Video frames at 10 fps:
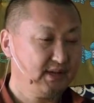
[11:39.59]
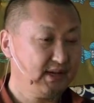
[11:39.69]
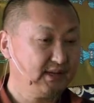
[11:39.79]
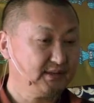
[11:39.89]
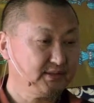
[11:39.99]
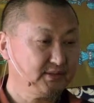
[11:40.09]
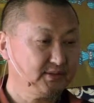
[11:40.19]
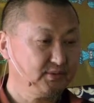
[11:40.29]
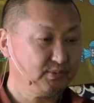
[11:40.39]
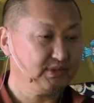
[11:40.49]
and
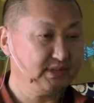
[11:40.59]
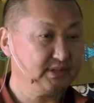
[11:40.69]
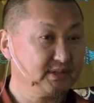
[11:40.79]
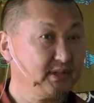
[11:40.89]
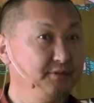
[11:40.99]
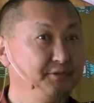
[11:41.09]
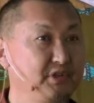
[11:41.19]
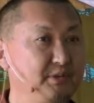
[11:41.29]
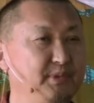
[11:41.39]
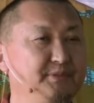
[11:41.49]
we say it's
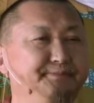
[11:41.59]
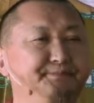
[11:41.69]
comfortable.